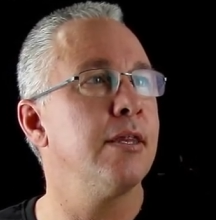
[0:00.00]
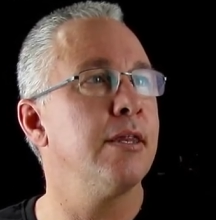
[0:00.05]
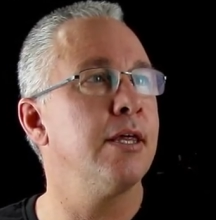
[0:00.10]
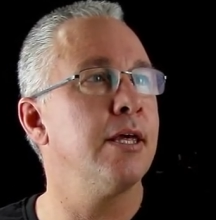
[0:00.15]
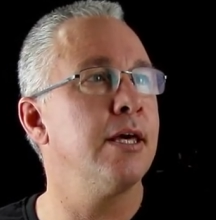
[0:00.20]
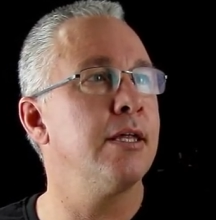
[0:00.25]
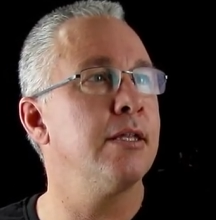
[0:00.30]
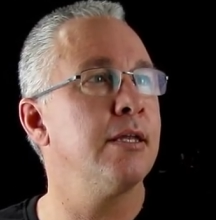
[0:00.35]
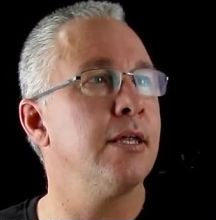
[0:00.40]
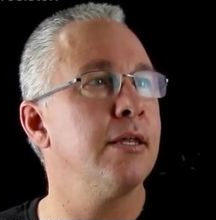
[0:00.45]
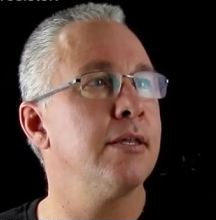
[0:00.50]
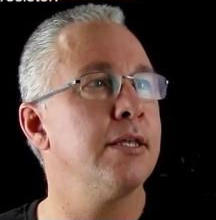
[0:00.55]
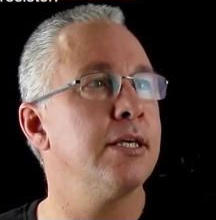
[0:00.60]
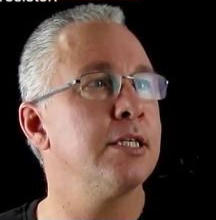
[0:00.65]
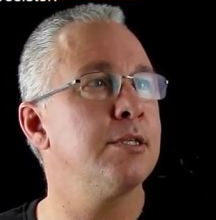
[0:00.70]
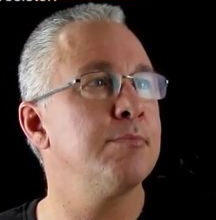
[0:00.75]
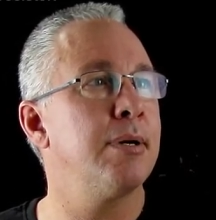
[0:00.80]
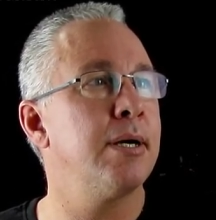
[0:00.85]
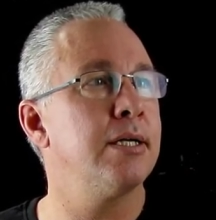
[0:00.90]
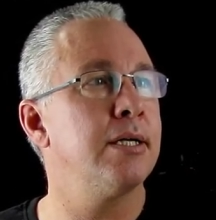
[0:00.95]
Then
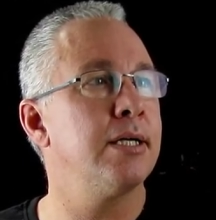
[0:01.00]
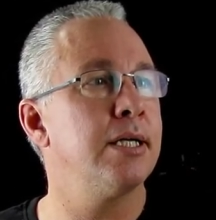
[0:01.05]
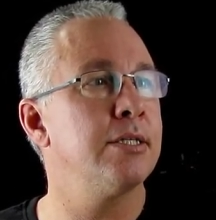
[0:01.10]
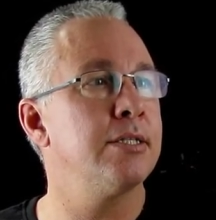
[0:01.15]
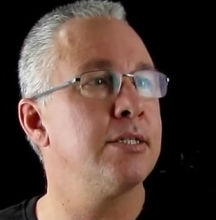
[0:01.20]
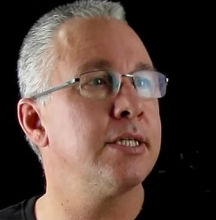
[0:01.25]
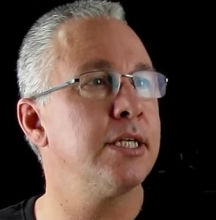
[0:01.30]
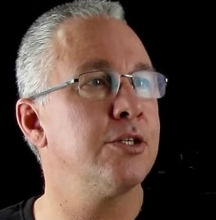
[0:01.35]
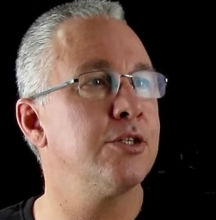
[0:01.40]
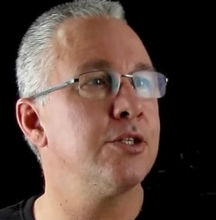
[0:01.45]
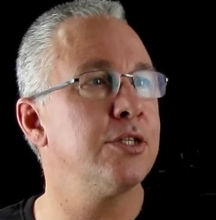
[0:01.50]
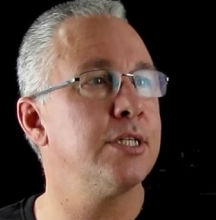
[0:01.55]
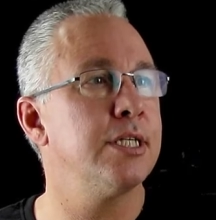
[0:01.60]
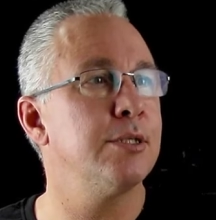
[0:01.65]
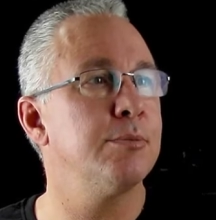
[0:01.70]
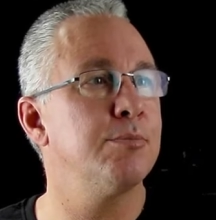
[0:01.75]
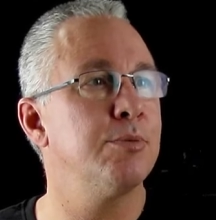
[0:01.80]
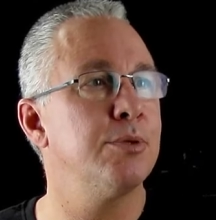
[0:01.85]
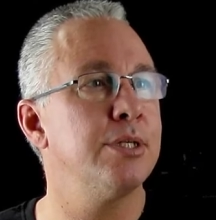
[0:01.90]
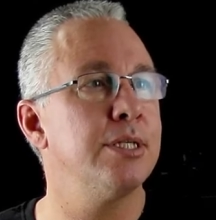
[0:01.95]
this parallel section
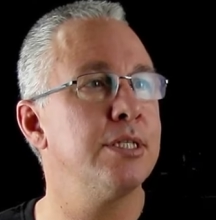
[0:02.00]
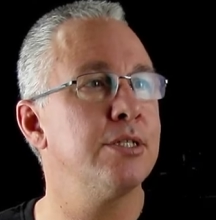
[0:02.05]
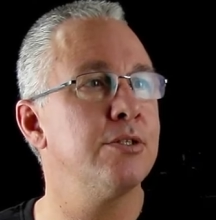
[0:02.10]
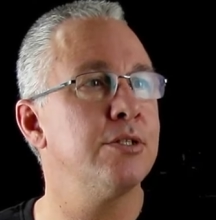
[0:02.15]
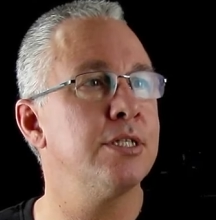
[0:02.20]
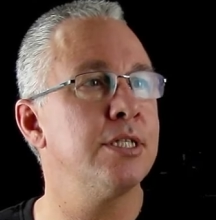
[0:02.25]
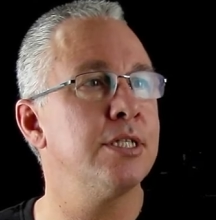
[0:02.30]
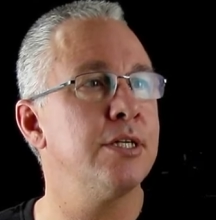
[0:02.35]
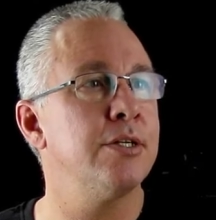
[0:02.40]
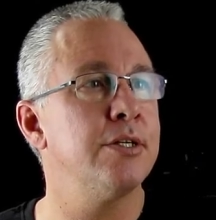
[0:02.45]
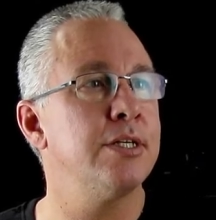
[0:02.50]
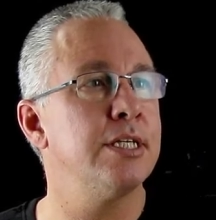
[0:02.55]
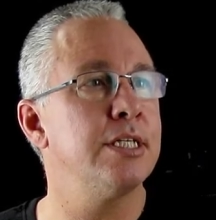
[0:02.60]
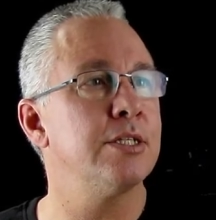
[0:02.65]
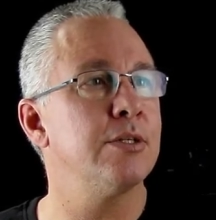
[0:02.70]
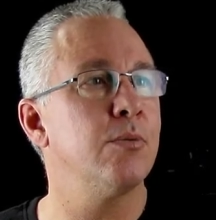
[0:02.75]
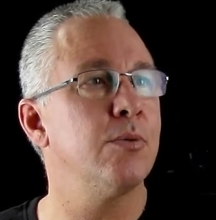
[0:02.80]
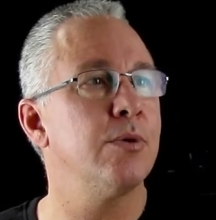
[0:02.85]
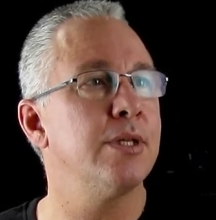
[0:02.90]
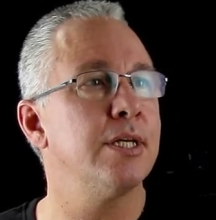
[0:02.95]
is put into
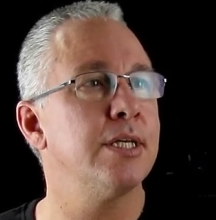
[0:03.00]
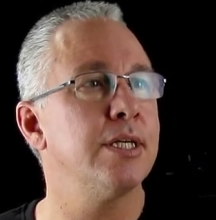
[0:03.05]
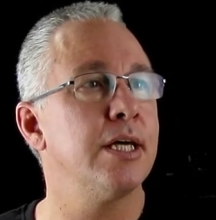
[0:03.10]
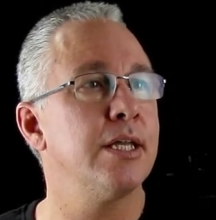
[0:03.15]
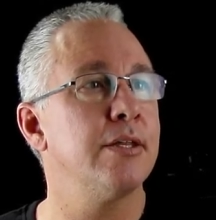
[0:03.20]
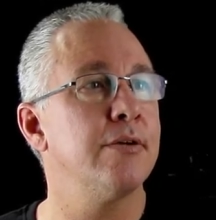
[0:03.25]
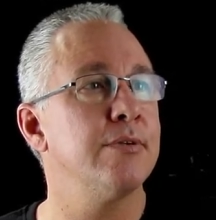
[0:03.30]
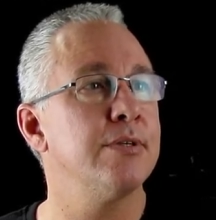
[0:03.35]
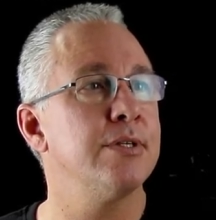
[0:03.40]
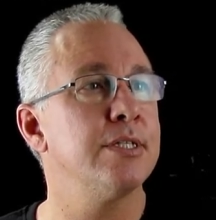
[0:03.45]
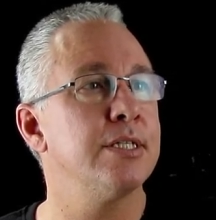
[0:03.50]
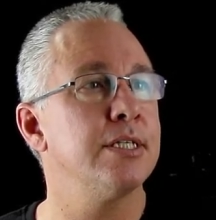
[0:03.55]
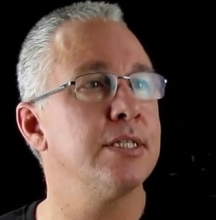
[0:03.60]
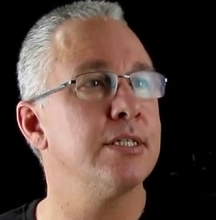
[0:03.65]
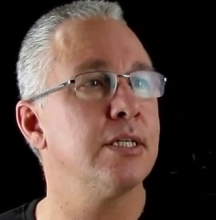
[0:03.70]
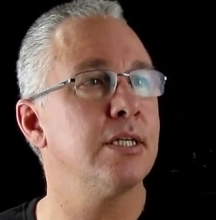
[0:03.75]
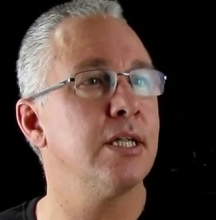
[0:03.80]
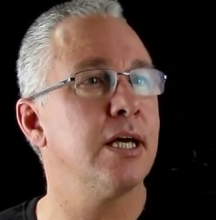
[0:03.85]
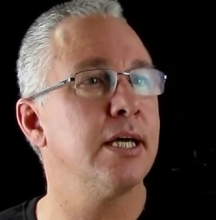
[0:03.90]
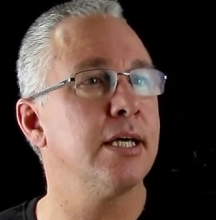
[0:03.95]
series with another
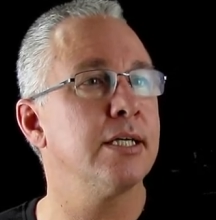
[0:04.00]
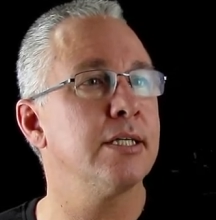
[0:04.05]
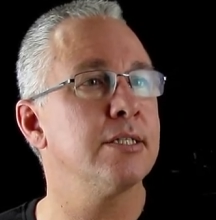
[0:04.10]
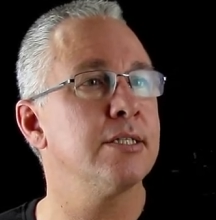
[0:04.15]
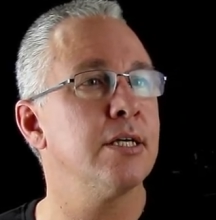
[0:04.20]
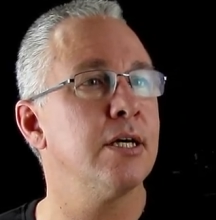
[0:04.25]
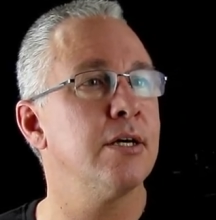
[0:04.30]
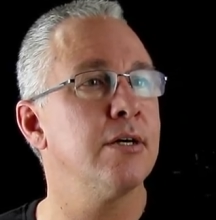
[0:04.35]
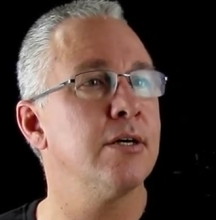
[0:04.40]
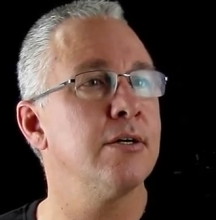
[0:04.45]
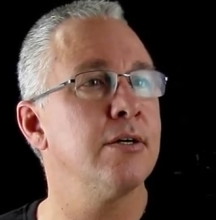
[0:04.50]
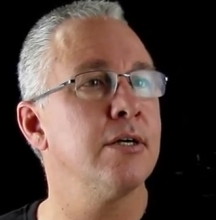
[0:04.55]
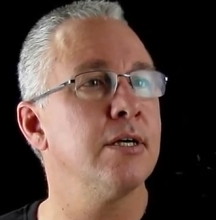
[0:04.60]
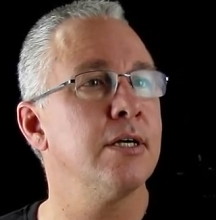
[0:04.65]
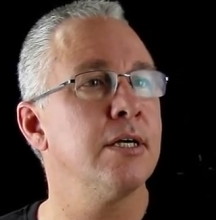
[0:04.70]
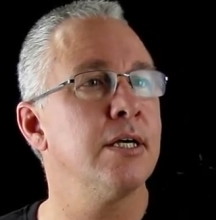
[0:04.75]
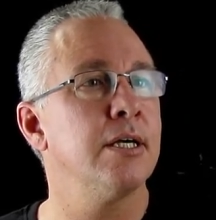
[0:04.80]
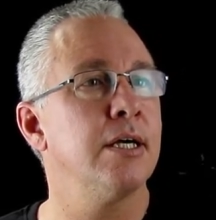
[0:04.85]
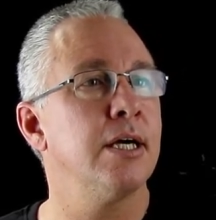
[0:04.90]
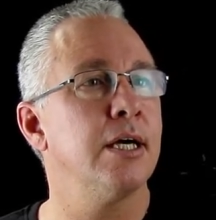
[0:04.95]
resistor like so,
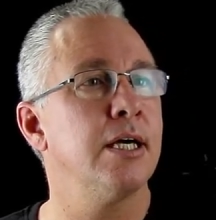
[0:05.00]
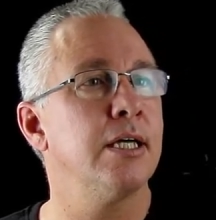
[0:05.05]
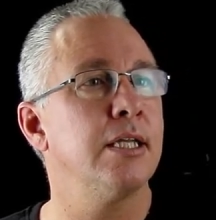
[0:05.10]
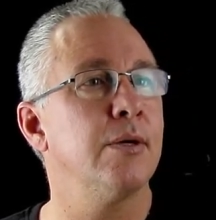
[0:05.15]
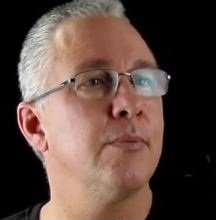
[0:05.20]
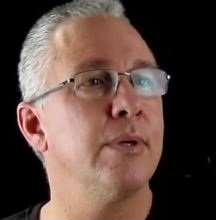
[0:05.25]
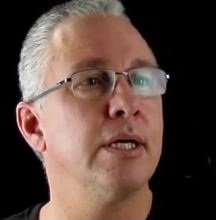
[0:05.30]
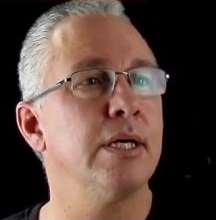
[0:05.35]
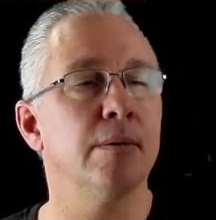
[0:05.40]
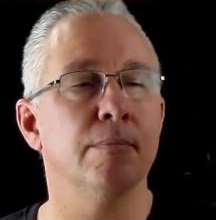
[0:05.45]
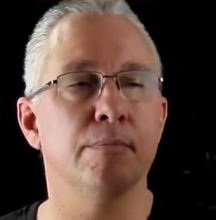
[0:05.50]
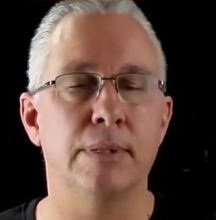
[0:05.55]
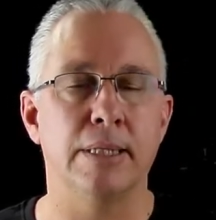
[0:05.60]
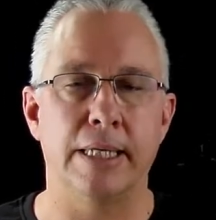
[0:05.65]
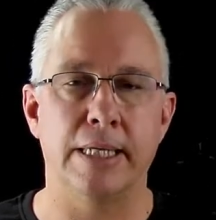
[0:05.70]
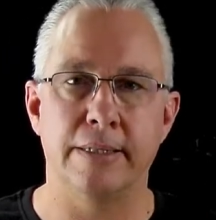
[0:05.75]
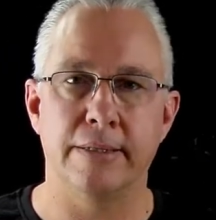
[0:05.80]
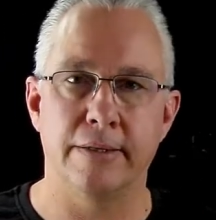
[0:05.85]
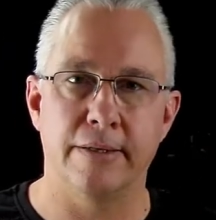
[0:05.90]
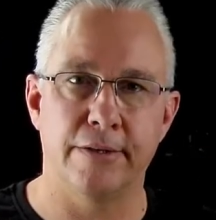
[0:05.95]
and then we
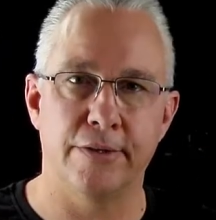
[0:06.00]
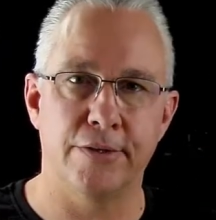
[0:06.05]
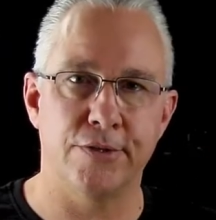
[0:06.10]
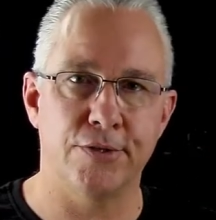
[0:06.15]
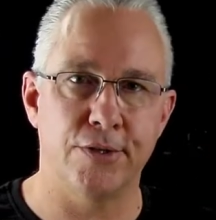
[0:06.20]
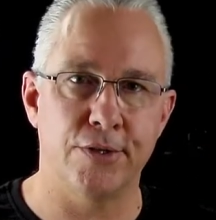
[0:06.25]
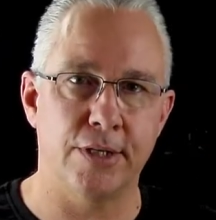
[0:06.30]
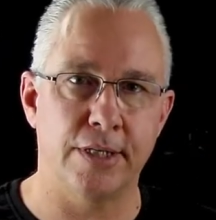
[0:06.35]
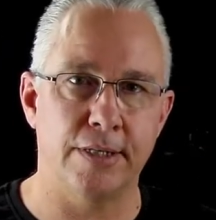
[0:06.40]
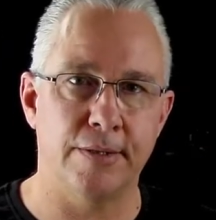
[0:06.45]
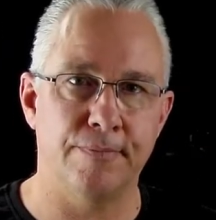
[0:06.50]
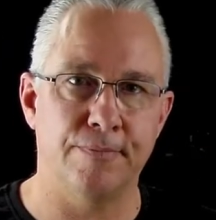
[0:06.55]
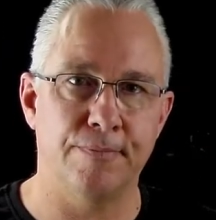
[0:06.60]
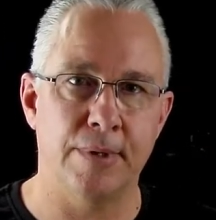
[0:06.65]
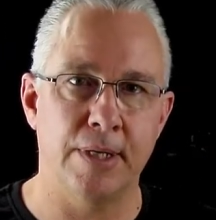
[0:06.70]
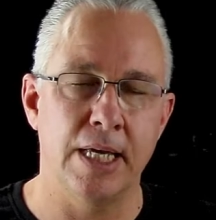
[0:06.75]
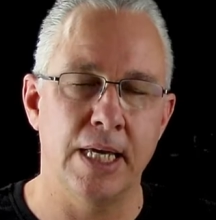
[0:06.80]
complete the circuit.